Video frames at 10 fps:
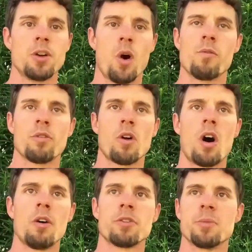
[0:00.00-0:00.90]

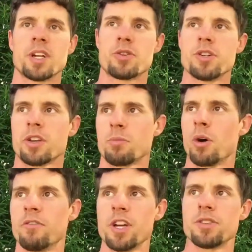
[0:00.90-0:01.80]
overall from extrinsic
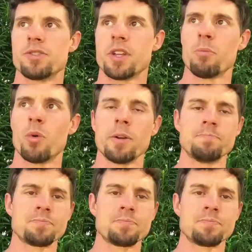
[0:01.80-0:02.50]
motivation standpoint.